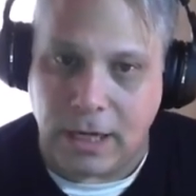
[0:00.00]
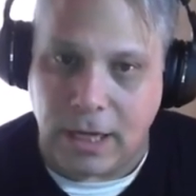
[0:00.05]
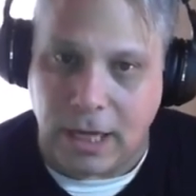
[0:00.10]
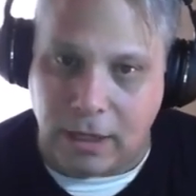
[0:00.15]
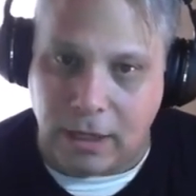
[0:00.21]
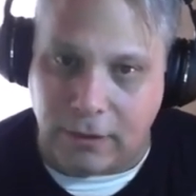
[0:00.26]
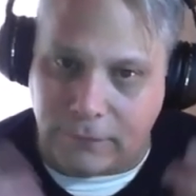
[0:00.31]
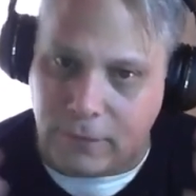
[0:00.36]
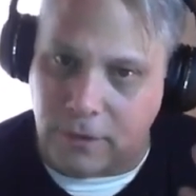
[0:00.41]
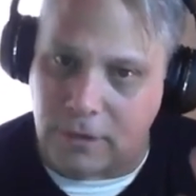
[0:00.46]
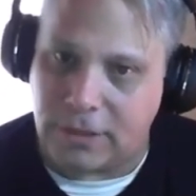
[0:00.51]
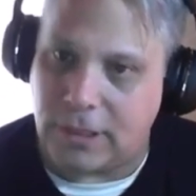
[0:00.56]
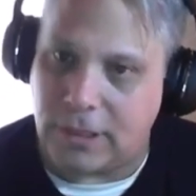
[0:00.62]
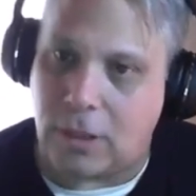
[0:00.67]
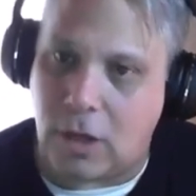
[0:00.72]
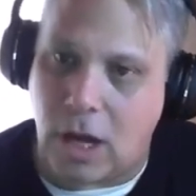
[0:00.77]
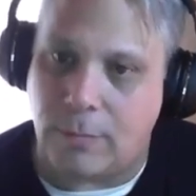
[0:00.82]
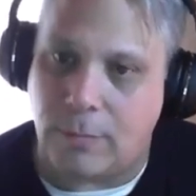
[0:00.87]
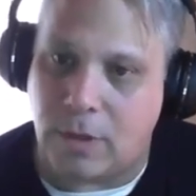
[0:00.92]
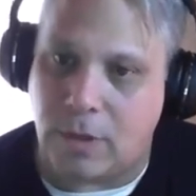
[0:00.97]
And at first, it
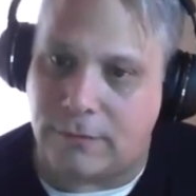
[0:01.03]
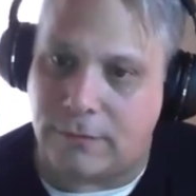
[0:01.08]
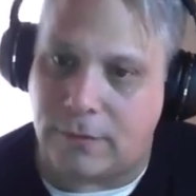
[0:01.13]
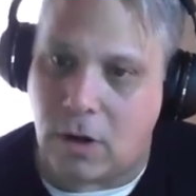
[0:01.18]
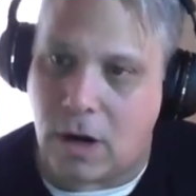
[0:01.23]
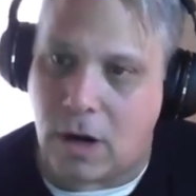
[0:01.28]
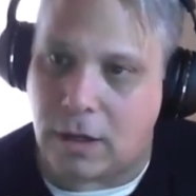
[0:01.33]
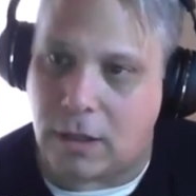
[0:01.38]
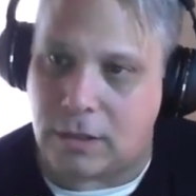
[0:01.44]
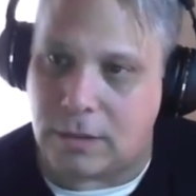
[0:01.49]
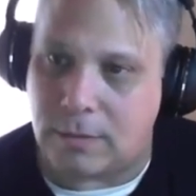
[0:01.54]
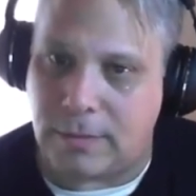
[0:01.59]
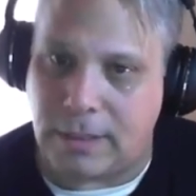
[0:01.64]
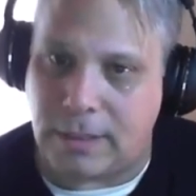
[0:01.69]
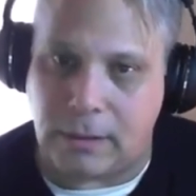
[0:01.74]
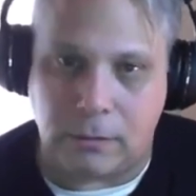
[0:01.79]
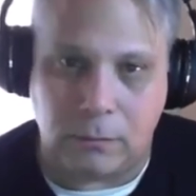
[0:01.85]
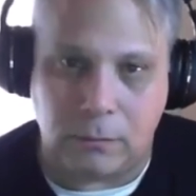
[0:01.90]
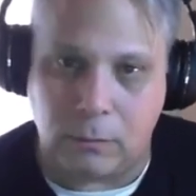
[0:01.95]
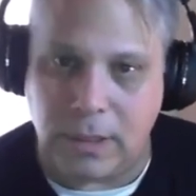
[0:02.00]
caught me off guard because I'm
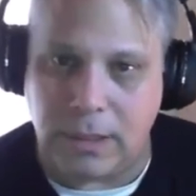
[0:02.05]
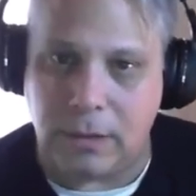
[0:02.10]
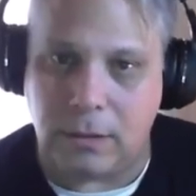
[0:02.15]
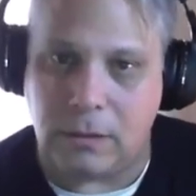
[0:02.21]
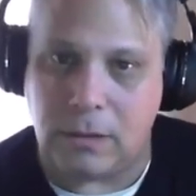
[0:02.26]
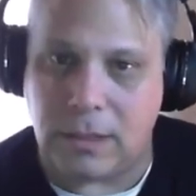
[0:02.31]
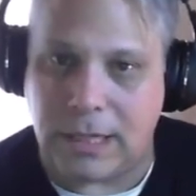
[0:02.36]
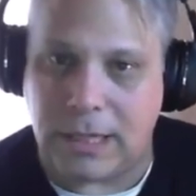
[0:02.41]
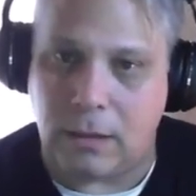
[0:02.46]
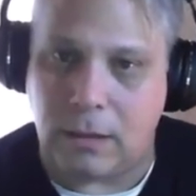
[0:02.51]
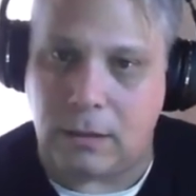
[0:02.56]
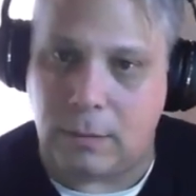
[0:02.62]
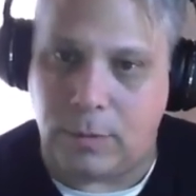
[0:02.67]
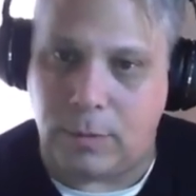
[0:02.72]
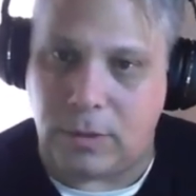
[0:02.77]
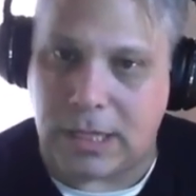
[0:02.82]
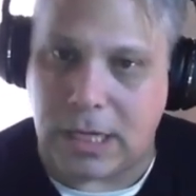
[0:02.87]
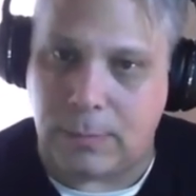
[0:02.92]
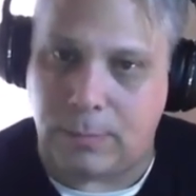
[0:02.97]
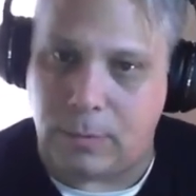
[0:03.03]
like, "Wait, you're an accountant or
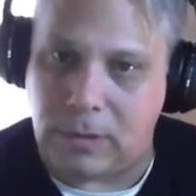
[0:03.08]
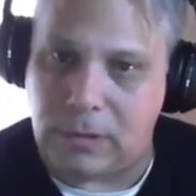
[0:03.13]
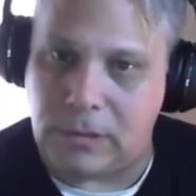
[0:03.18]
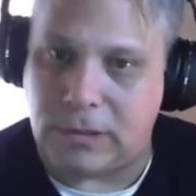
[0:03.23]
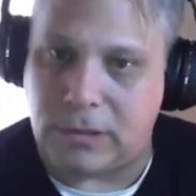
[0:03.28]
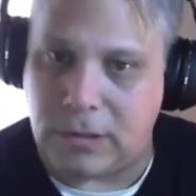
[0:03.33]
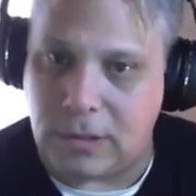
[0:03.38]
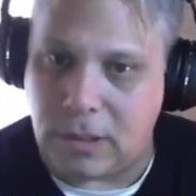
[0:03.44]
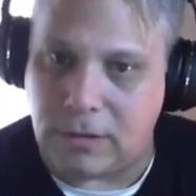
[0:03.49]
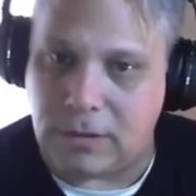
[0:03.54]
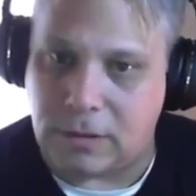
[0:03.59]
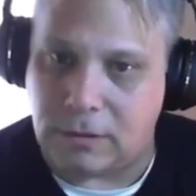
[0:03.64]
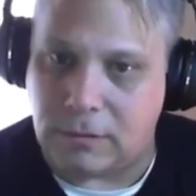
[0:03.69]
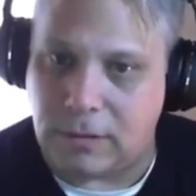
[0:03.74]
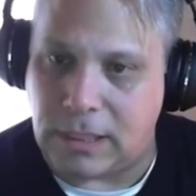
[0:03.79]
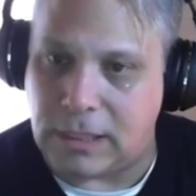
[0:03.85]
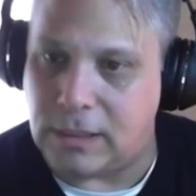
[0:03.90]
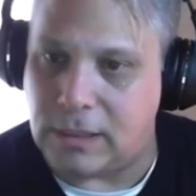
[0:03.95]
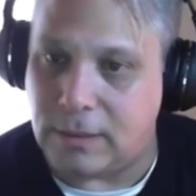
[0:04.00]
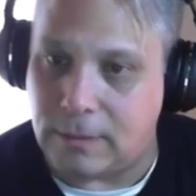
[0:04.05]
bookkeeper. You should know this
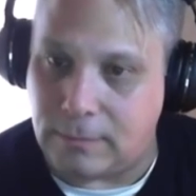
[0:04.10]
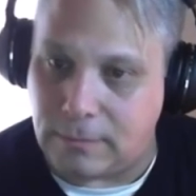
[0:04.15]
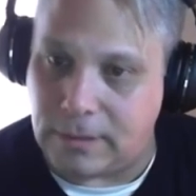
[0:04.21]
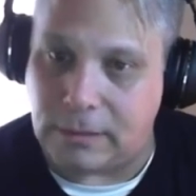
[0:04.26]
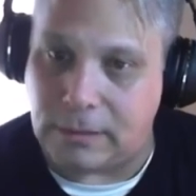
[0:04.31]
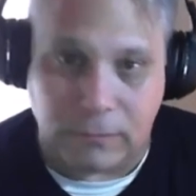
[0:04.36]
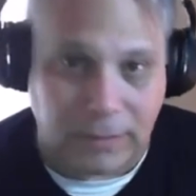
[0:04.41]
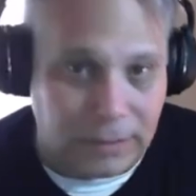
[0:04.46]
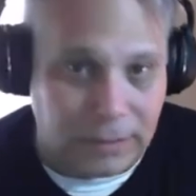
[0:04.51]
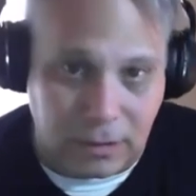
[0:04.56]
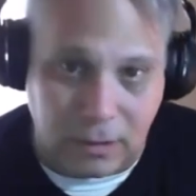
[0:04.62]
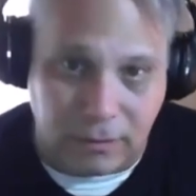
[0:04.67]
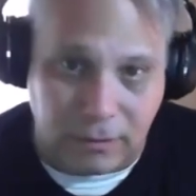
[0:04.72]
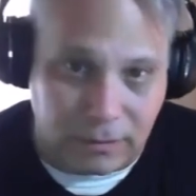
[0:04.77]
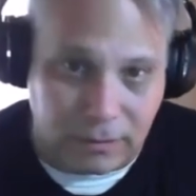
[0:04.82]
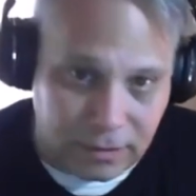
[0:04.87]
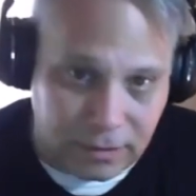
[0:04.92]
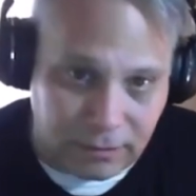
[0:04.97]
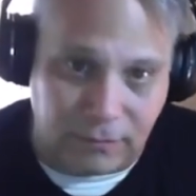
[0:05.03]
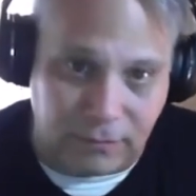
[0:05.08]
already." And then I'm like, "Wait, no.
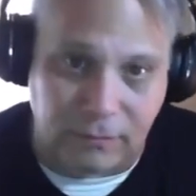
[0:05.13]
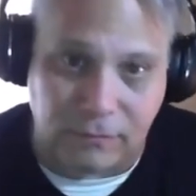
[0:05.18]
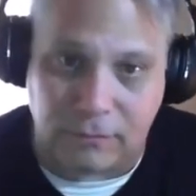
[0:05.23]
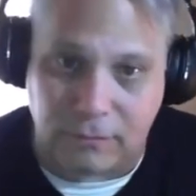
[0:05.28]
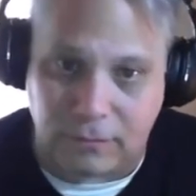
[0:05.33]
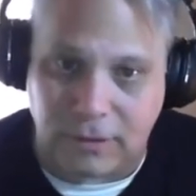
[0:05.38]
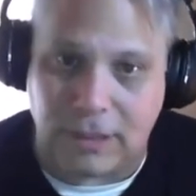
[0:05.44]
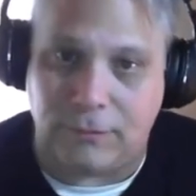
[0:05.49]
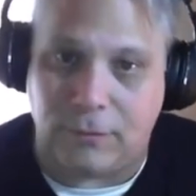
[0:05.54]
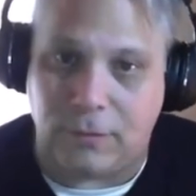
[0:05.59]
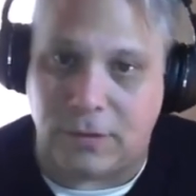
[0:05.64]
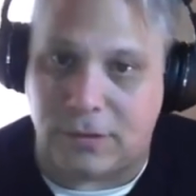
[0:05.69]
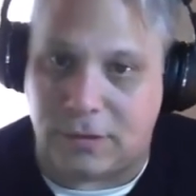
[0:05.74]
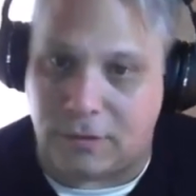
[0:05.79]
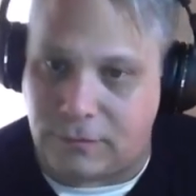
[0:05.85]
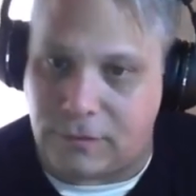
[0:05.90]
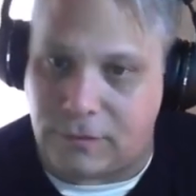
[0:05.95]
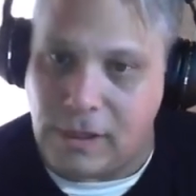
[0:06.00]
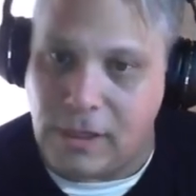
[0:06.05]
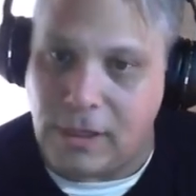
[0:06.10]
There's different levels of